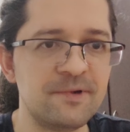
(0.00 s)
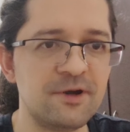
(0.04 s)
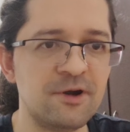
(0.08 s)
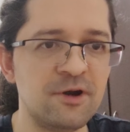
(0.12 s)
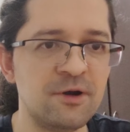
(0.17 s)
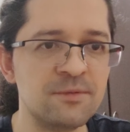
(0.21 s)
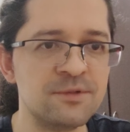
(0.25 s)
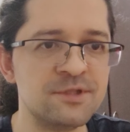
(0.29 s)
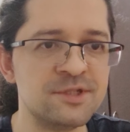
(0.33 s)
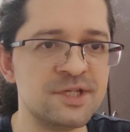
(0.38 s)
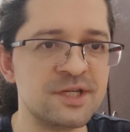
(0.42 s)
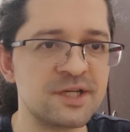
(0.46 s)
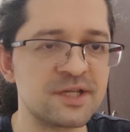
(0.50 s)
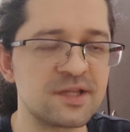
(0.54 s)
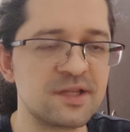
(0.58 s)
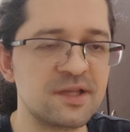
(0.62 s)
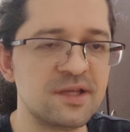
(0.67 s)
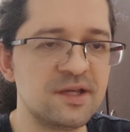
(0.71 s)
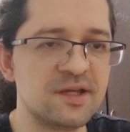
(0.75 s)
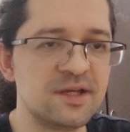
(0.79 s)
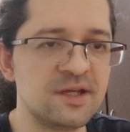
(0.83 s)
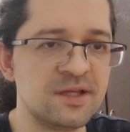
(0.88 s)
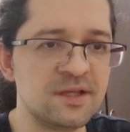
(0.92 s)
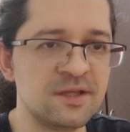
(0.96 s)
object,
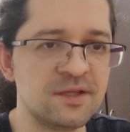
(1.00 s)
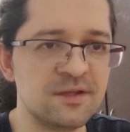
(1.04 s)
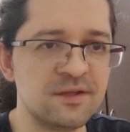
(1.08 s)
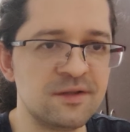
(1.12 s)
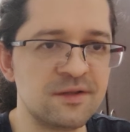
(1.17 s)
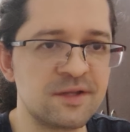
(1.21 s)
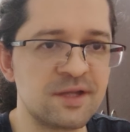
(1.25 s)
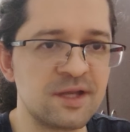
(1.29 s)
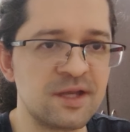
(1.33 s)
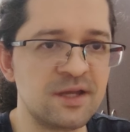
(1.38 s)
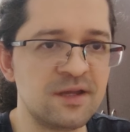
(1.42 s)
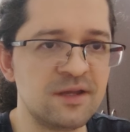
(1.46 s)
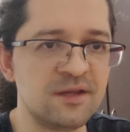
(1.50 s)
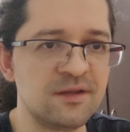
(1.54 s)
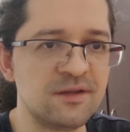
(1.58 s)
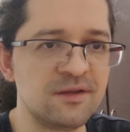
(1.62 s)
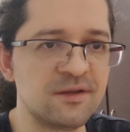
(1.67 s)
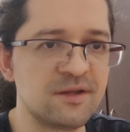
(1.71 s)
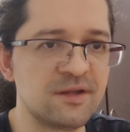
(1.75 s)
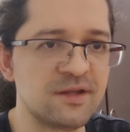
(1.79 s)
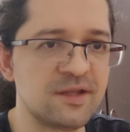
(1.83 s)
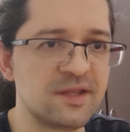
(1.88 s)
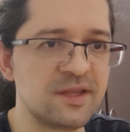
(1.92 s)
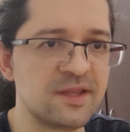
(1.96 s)
in this
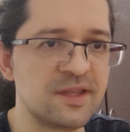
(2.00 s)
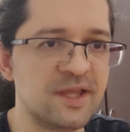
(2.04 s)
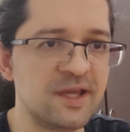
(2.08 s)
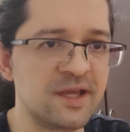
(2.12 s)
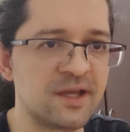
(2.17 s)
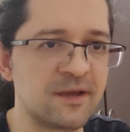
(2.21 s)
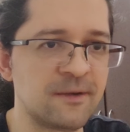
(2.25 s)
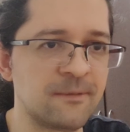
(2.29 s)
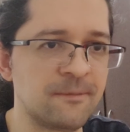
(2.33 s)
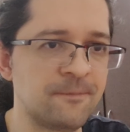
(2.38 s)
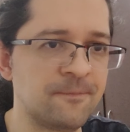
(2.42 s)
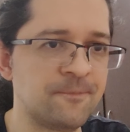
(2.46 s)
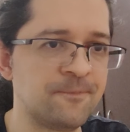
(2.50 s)
case tech.